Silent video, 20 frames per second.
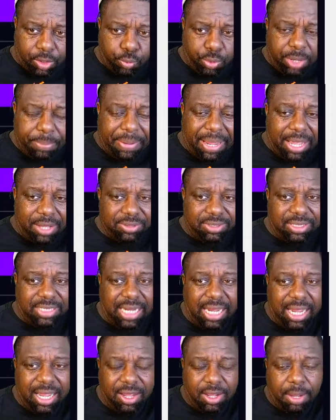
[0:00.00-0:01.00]
rebounds
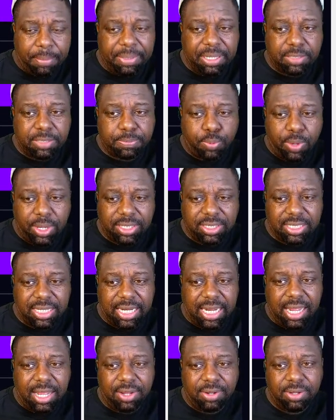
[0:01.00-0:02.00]
down. I mean, his points
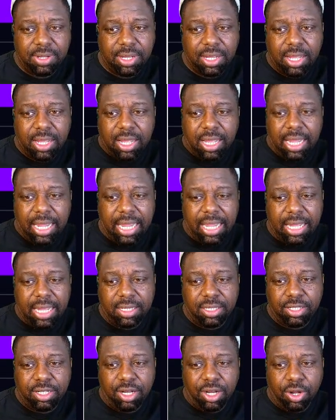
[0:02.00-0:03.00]
down.
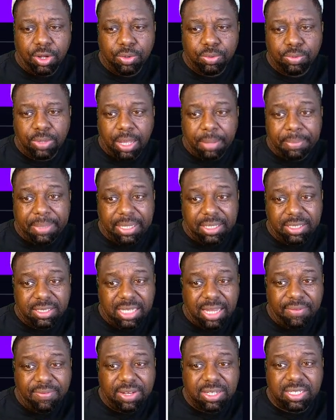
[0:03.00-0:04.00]
And, I mean,
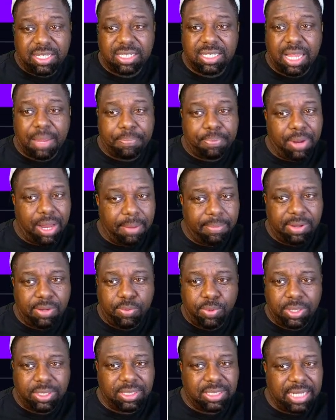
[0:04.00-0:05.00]
7 assists. I probably
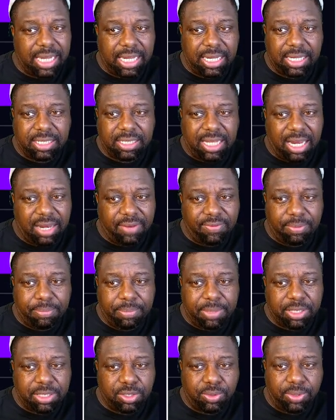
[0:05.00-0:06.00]
wouldn't take
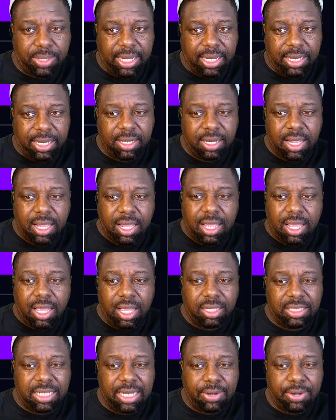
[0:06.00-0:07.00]
Donovan Mitchell and
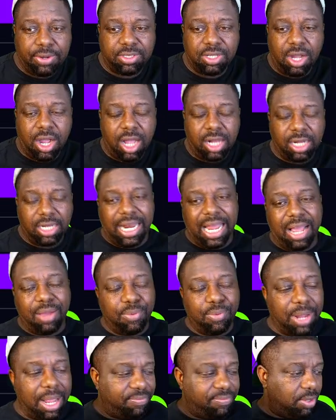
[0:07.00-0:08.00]
Darius Garland. I
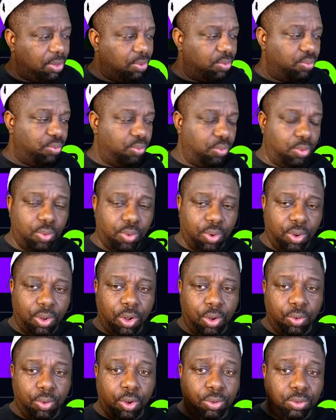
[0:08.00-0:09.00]
would have to,
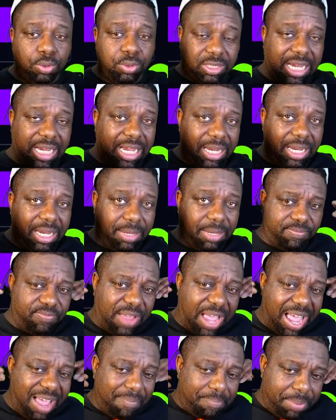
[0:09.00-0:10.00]
on the same
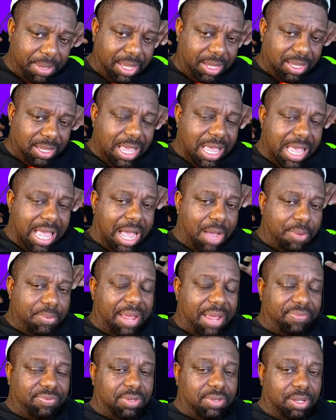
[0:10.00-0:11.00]
5 pick, I
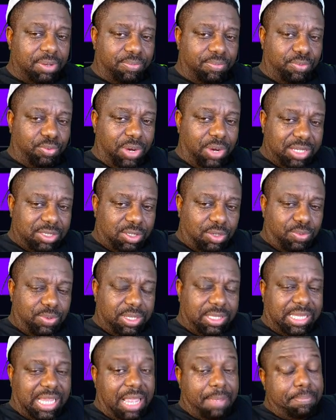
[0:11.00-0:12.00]
would have to wrestle
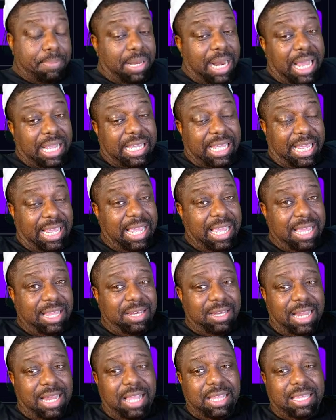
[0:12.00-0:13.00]
with that. But I
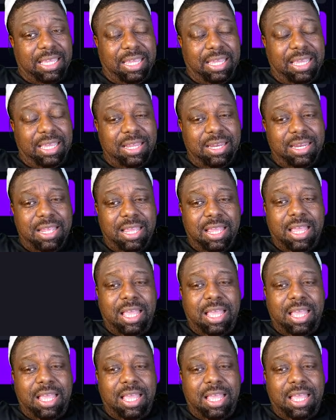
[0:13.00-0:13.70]
can. I can.